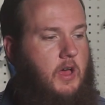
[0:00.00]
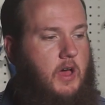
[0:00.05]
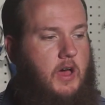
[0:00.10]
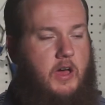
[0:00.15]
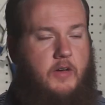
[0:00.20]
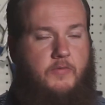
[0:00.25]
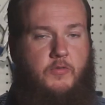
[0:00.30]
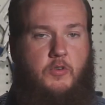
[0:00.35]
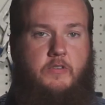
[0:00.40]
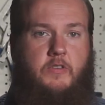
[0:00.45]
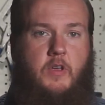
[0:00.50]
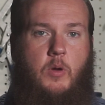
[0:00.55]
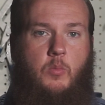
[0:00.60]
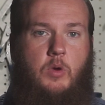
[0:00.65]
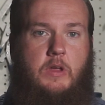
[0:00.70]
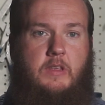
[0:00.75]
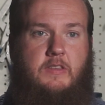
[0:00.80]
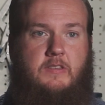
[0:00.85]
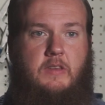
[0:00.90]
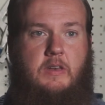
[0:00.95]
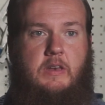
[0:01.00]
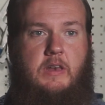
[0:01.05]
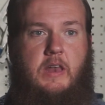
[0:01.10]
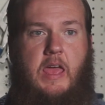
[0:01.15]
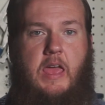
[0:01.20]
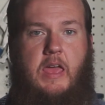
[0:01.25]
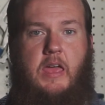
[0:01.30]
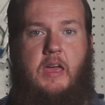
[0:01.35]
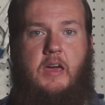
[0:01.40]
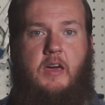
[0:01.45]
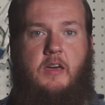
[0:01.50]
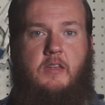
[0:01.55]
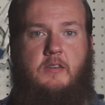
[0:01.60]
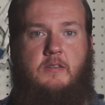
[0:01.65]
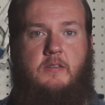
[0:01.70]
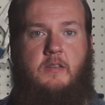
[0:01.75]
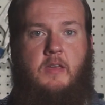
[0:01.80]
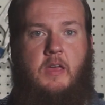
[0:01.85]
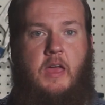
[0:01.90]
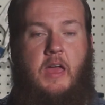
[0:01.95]
uh, for some reason,
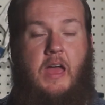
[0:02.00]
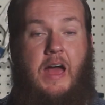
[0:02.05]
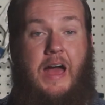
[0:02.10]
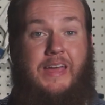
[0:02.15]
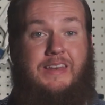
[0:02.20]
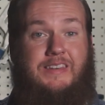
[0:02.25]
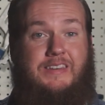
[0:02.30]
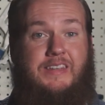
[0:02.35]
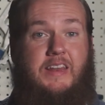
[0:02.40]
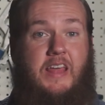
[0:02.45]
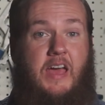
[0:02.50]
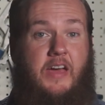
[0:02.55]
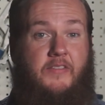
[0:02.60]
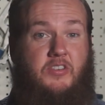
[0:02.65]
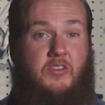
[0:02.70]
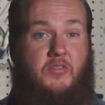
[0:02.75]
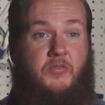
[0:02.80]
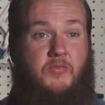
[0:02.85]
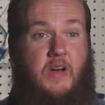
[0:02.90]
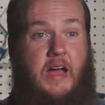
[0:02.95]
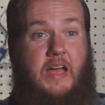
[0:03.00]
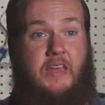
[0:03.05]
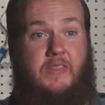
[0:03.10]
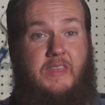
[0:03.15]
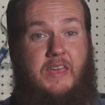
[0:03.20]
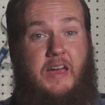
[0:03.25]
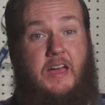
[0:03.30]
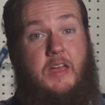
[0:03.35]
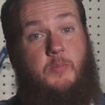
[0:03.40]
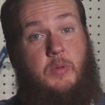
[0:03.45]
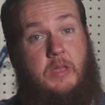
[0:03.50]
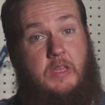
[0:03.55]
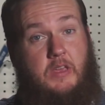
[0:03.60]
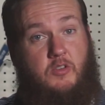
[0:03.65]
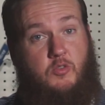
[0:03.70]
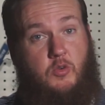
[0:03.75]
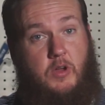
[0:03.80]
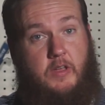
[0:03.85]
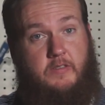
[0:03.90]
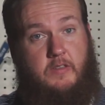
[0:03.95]
and I did have to find the I P
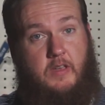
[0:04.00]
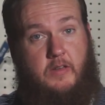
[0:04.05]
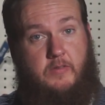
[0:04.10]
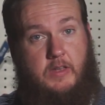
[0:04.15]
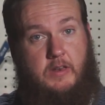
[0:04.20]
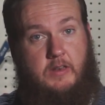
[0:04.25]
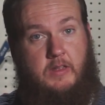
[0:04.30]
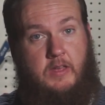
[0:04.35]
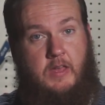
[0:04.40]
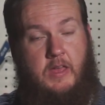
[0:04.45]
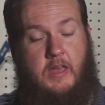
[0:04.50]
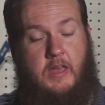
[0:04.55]
address of it.